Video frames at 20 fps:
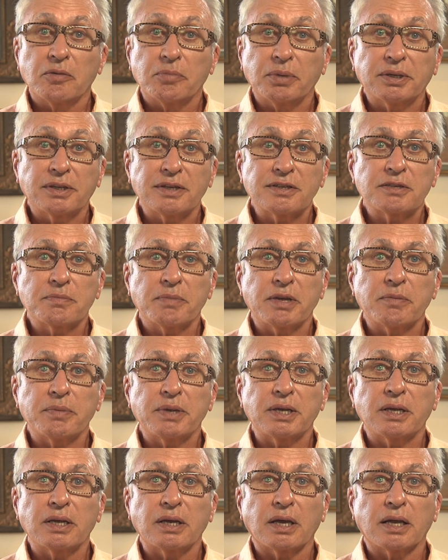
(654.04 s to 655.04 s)
But this may
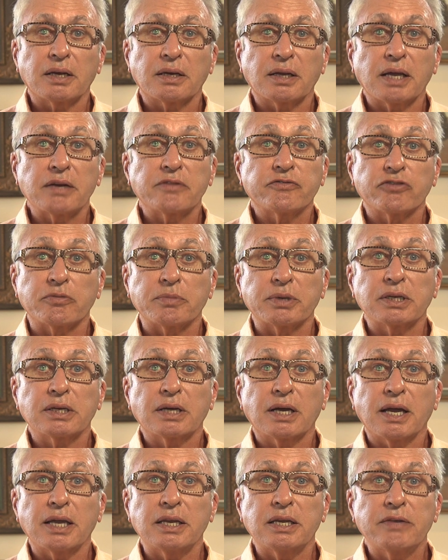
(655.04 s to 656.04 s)
be an
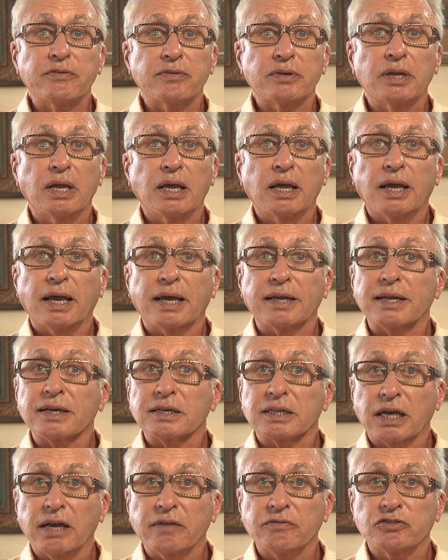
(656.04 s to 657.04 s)
unfamiliar and even an
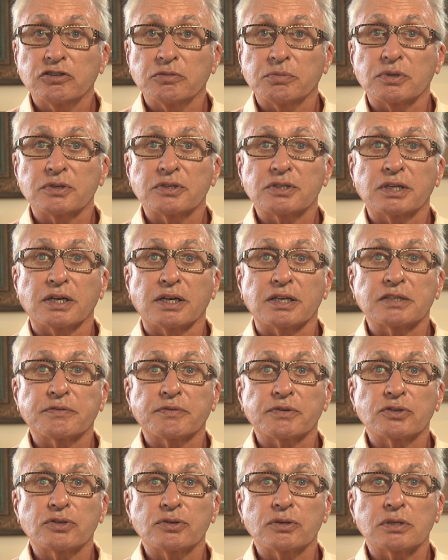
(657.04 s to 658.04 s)
uncomfortable stance
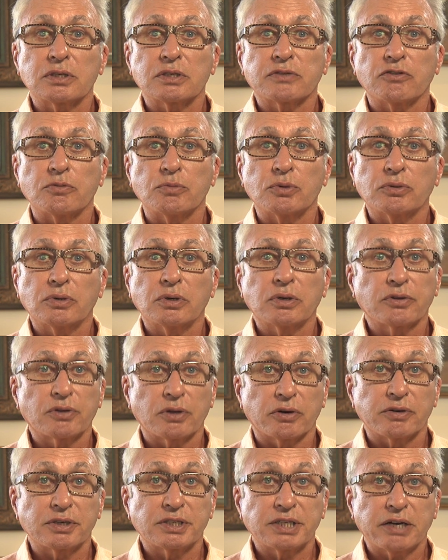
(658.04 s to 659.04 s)
for students from more
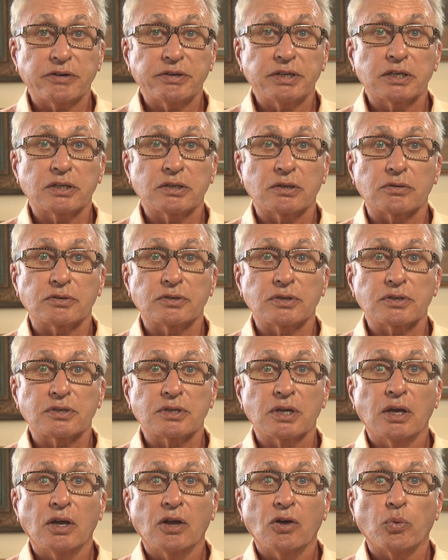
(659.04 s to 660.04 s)
authoritarian cultures,
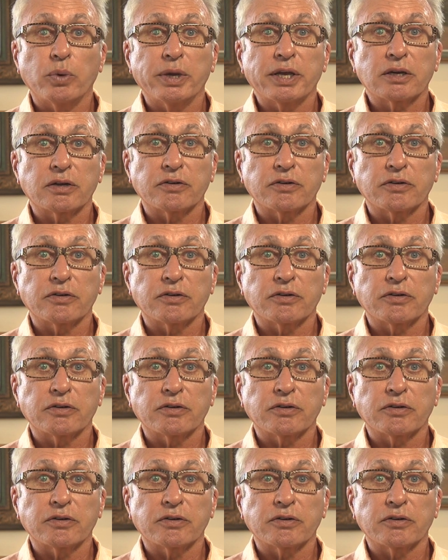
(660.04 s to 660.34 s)
where